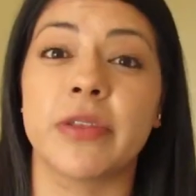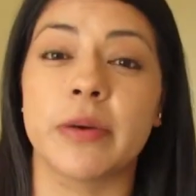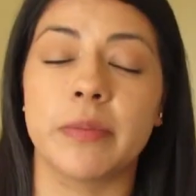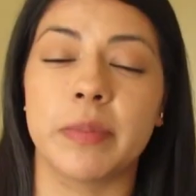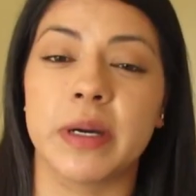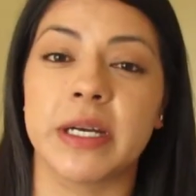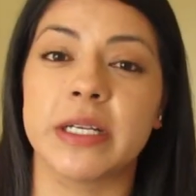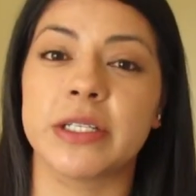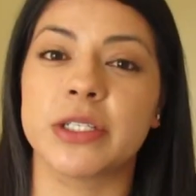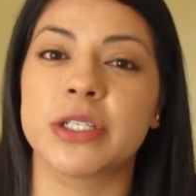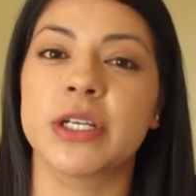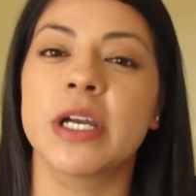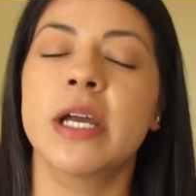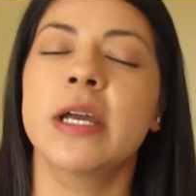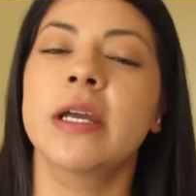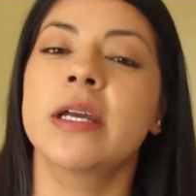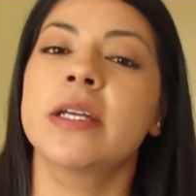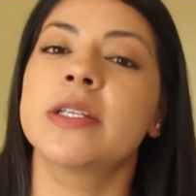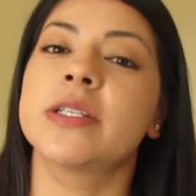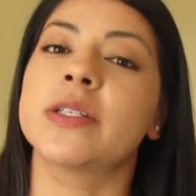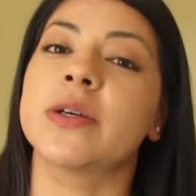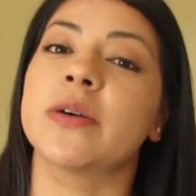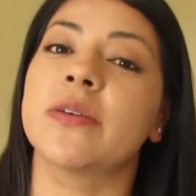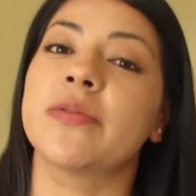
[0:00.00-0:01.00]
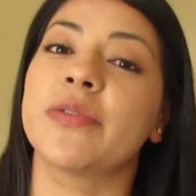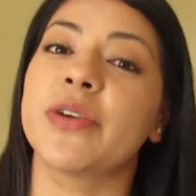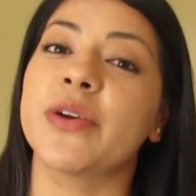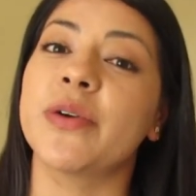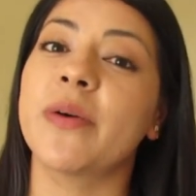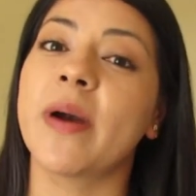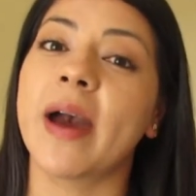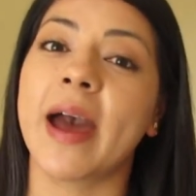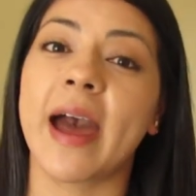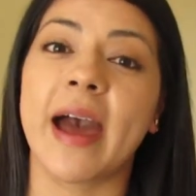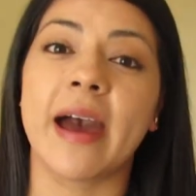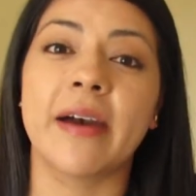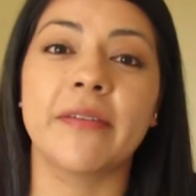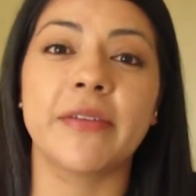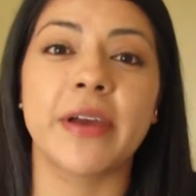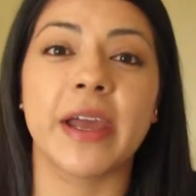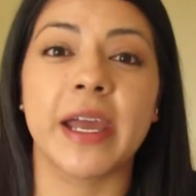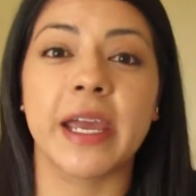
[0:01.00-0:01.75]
the bunch. So if you have